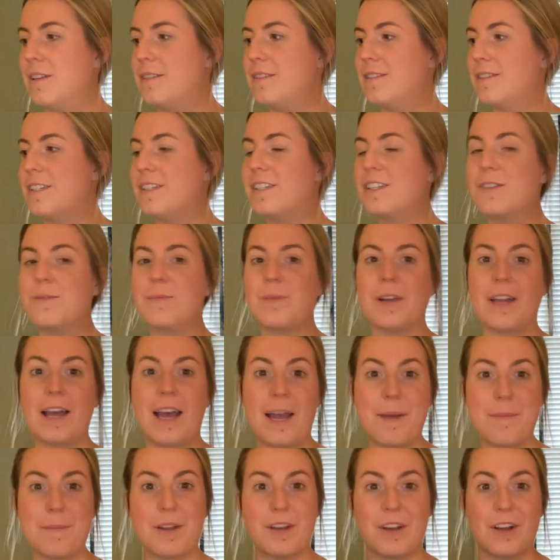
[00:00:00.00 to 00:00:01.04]
This is what
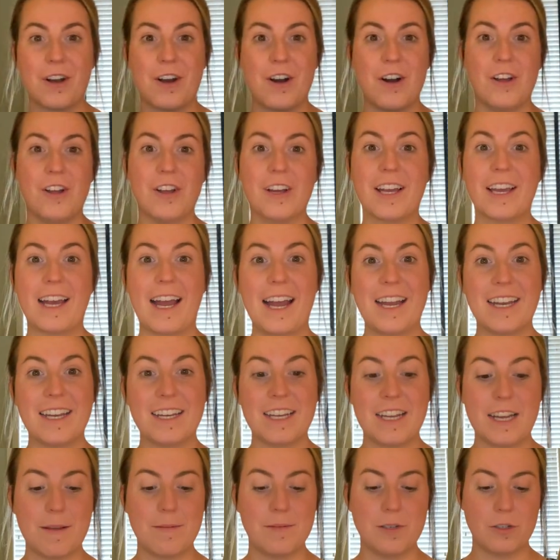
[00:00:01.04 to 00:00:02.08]
I'm gonna call guided
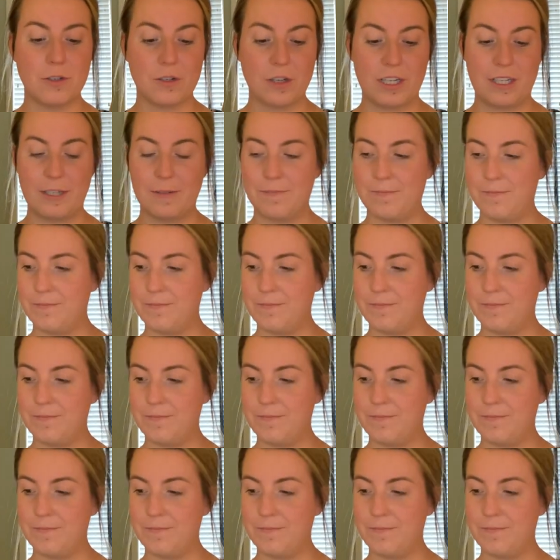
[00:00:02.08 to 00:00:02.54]
imagery.